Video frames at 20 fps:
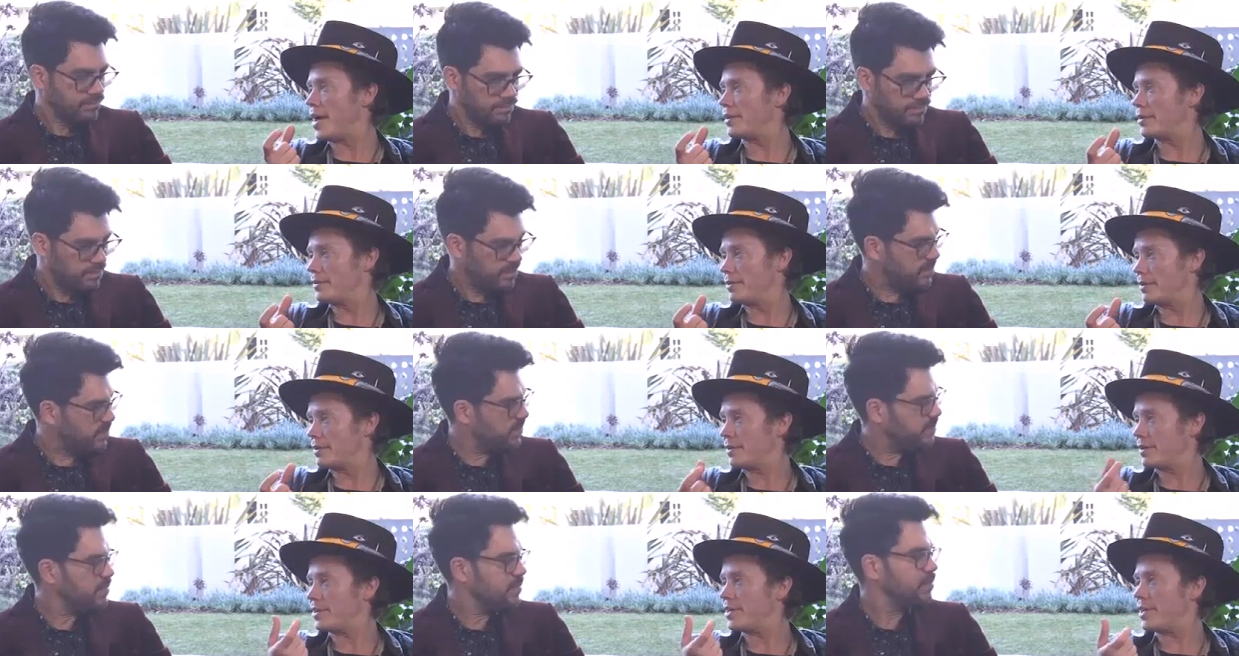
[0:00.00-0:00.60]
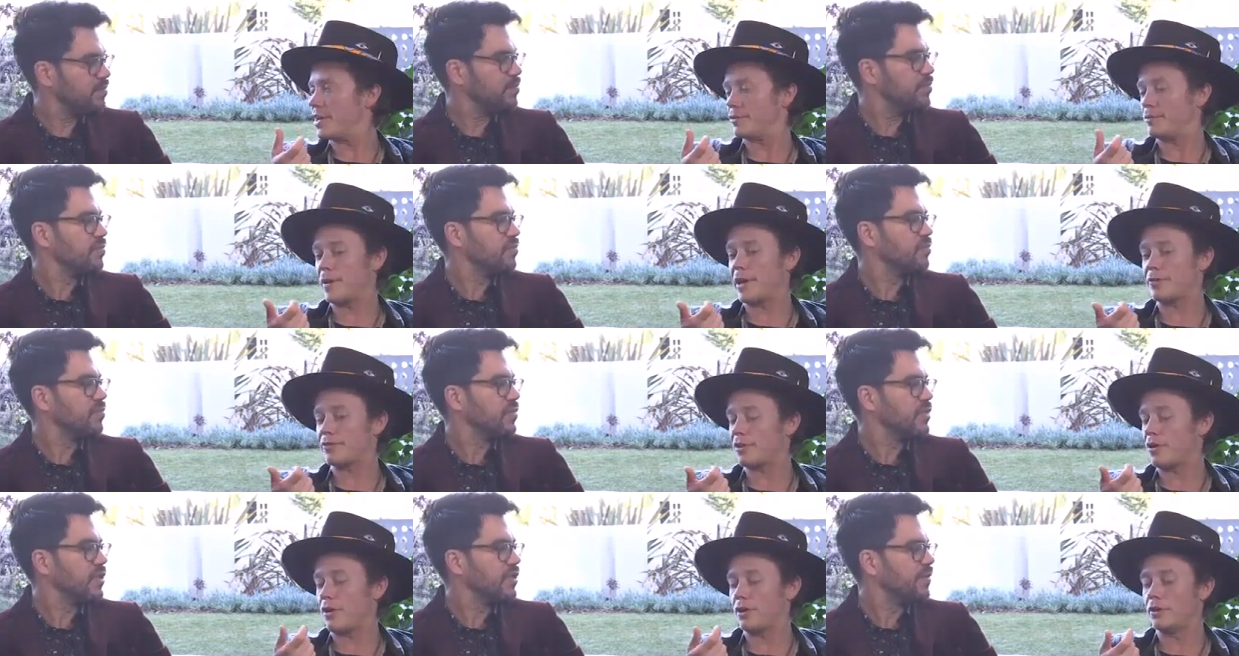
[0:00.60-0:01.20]
Speaker 1: that key. It's
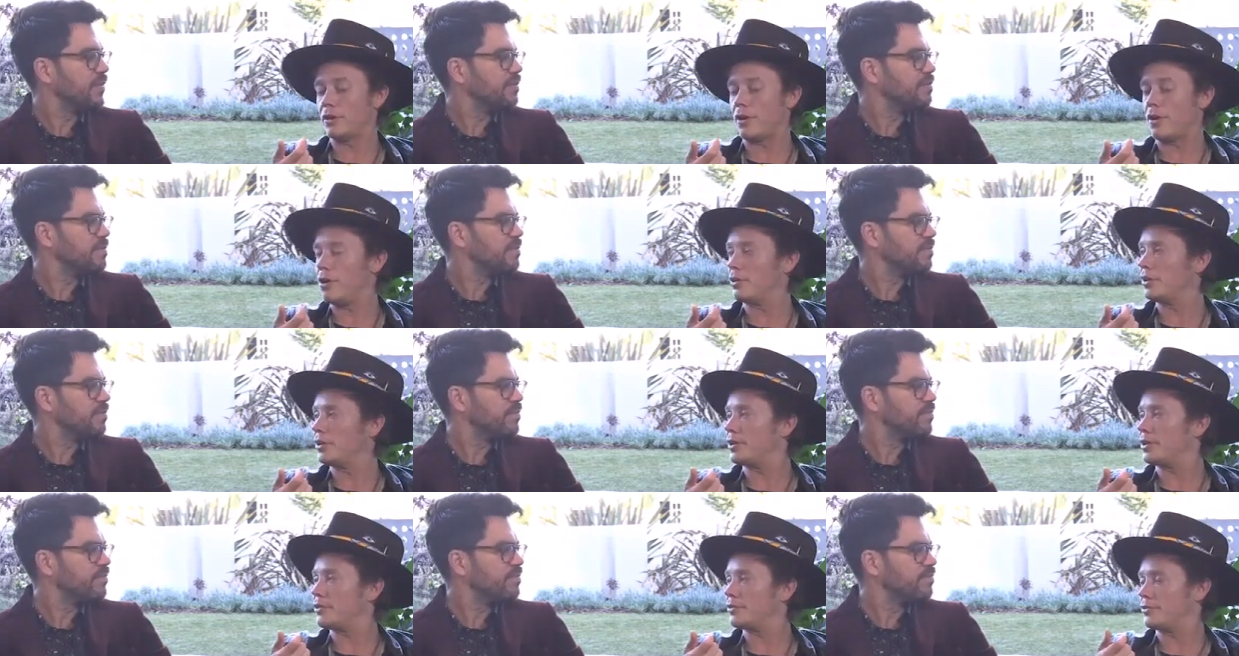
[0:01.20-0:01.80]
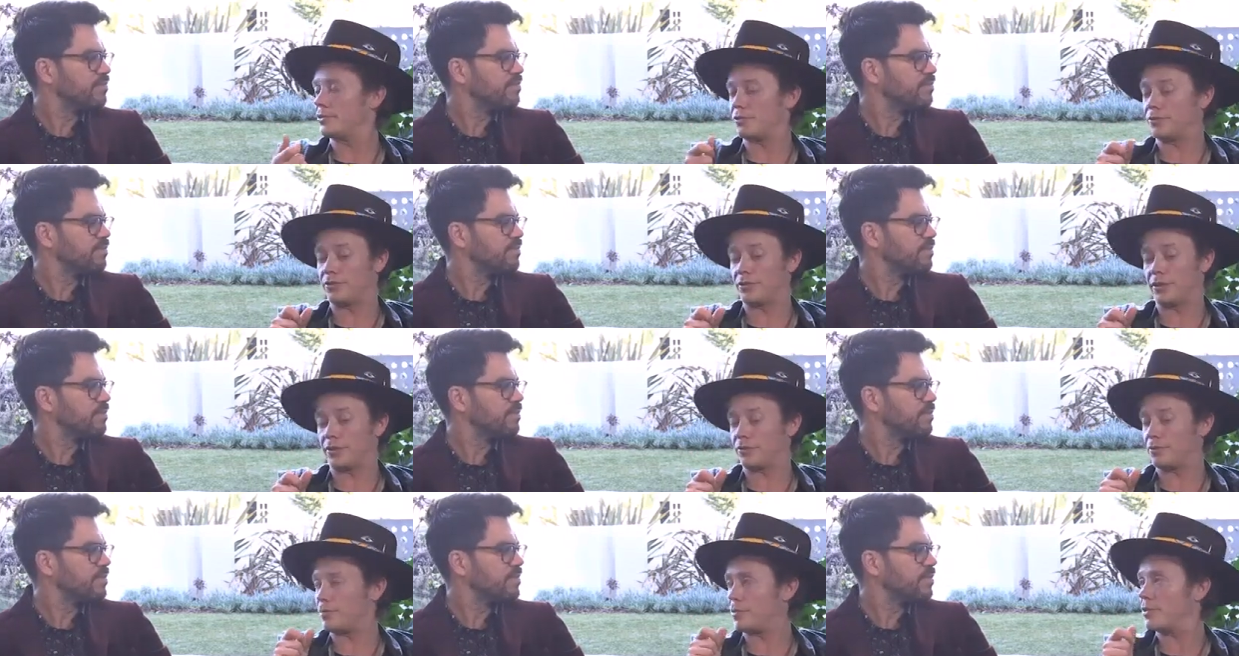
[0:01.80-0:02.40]
basically all, all it is is
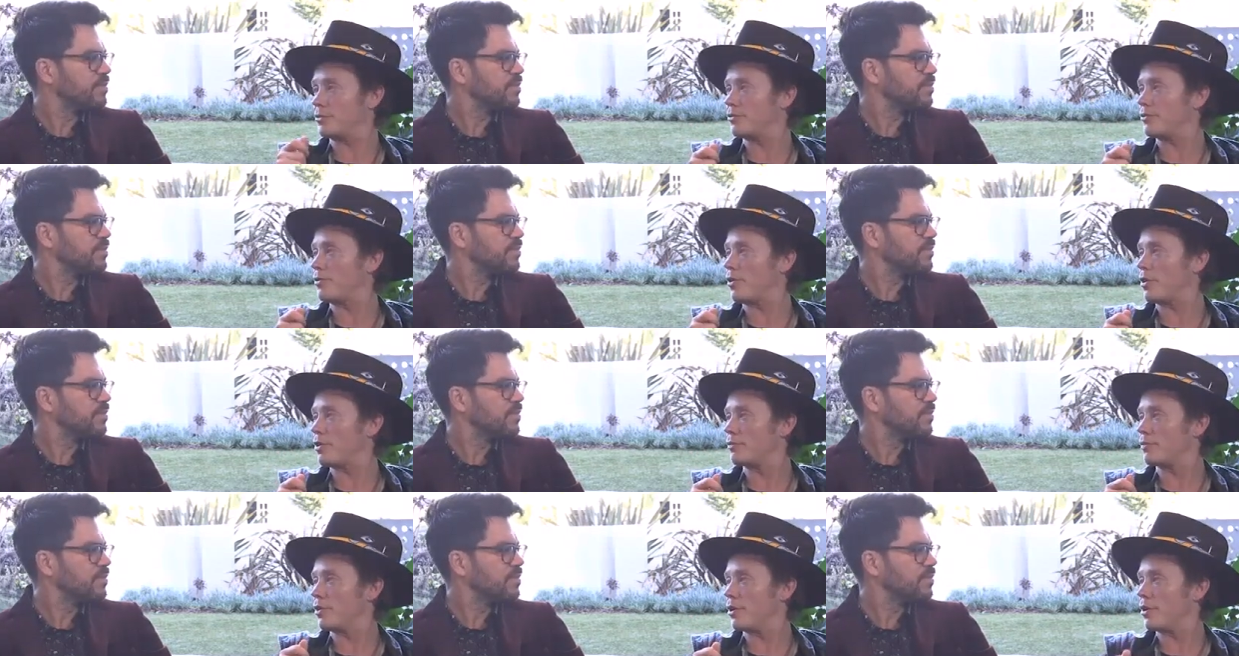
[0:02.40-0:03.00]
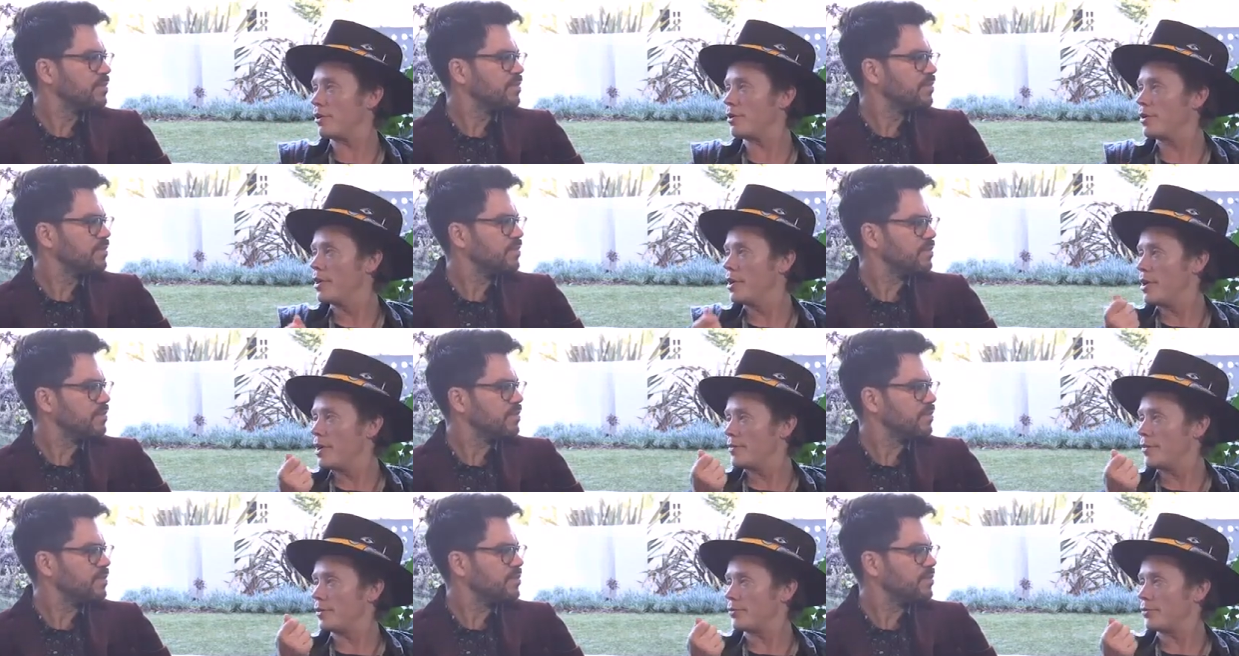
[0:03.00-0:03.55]
it's a piece of hardware mm-hmm.